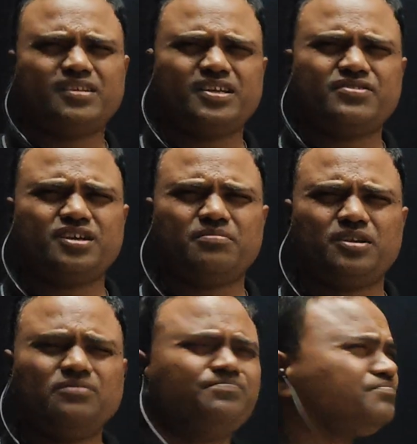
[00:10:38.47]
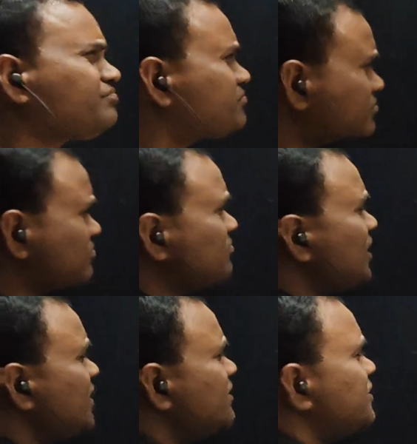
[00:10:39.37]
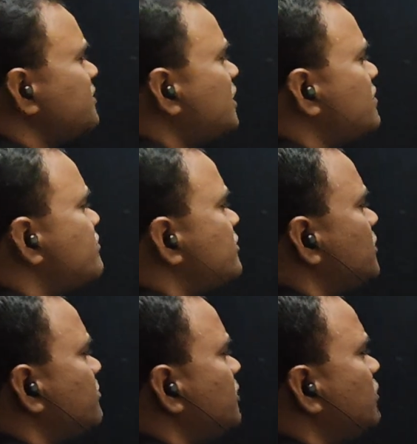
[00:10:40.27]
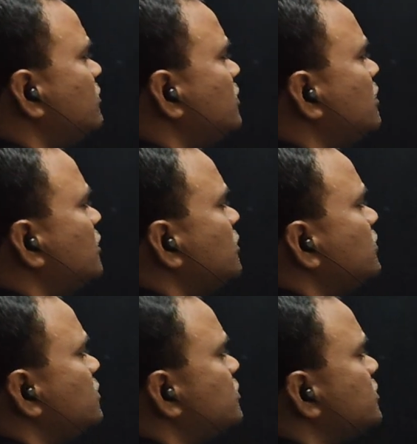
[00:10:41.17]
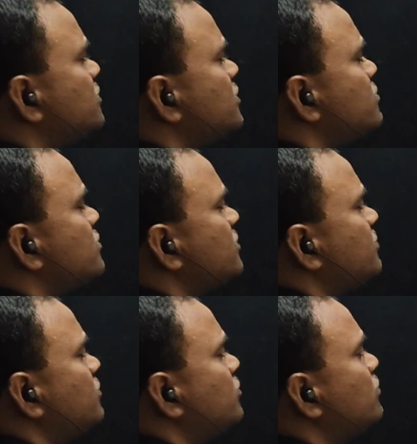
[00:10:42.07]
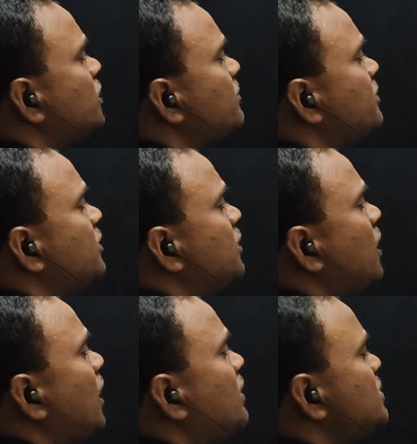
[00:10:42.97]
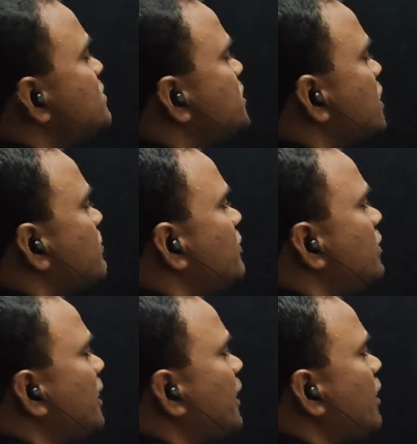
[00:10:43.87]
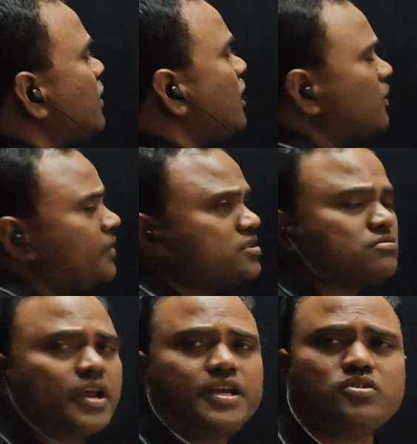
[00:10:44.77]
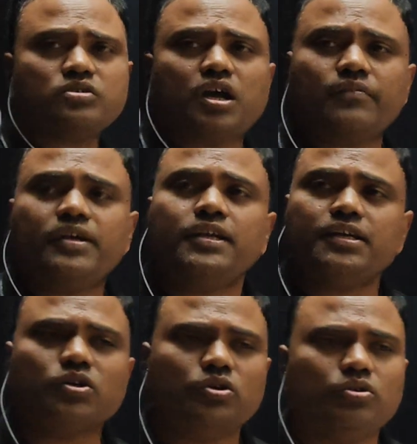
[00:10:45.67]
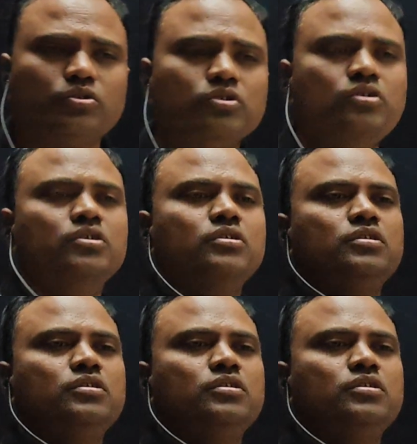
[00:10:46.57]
Plus 3 is stable. This is unstable. This is unstable. You tell me, unstable ion always try to convert it to